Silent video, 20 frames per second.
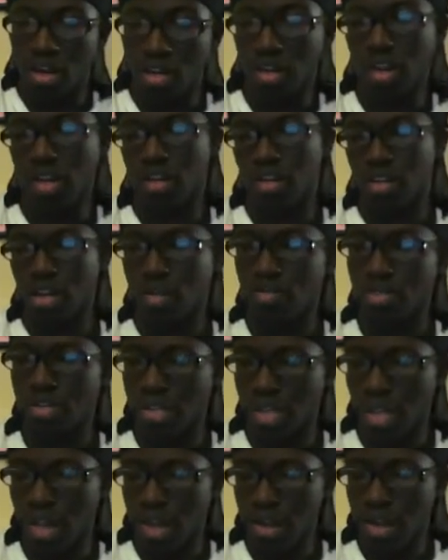yeah, that was
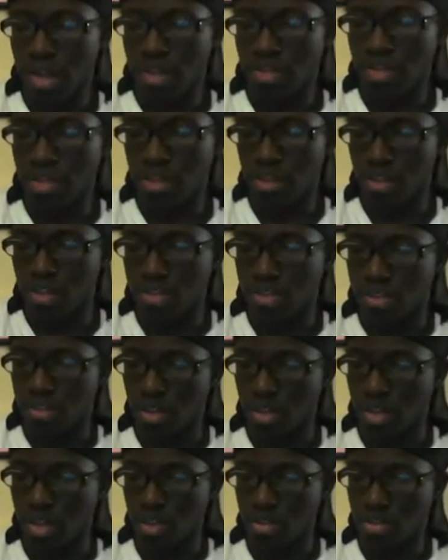that. And then, let's
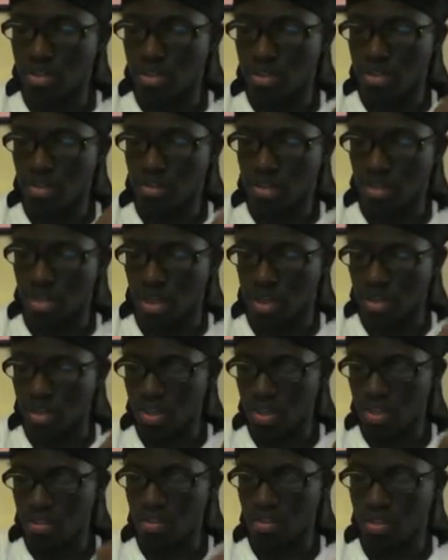see, Andre talks to
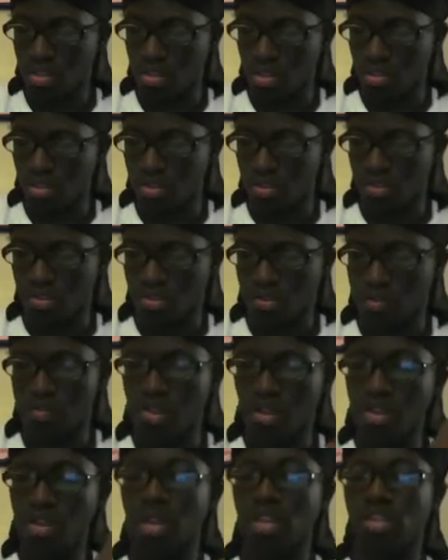Hakeem, then talks to...
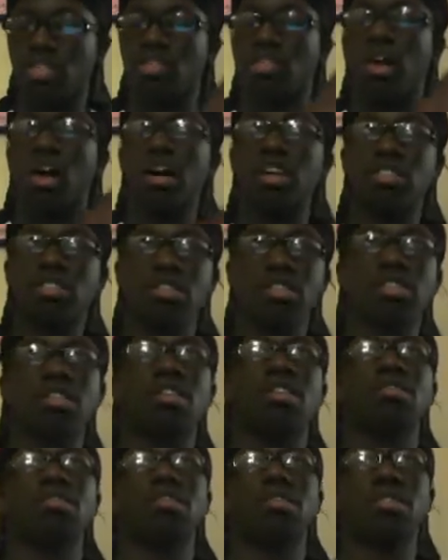Yeah, so Andre is
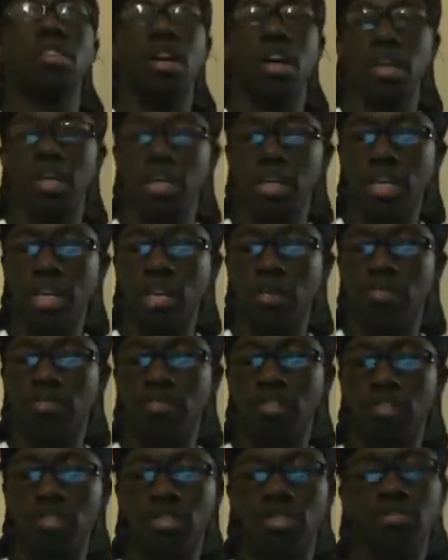talking to Hakeem
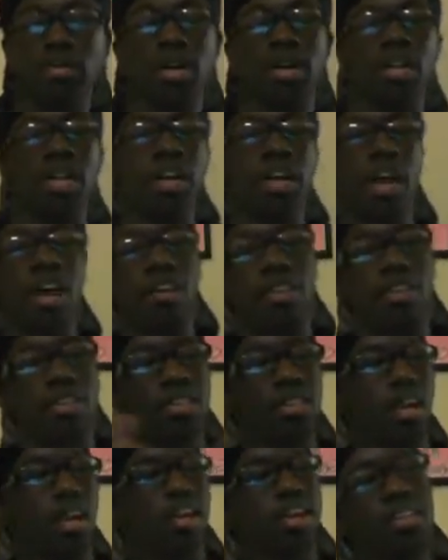first about, like, how he
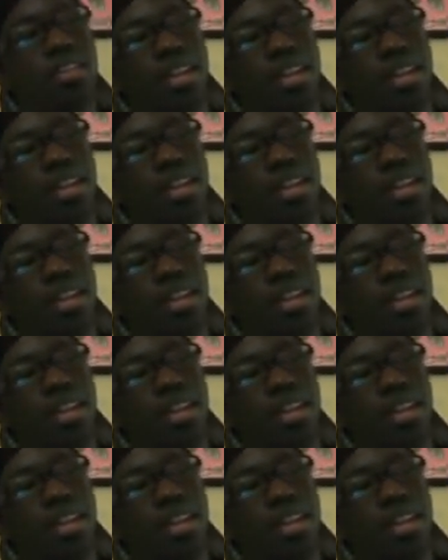likes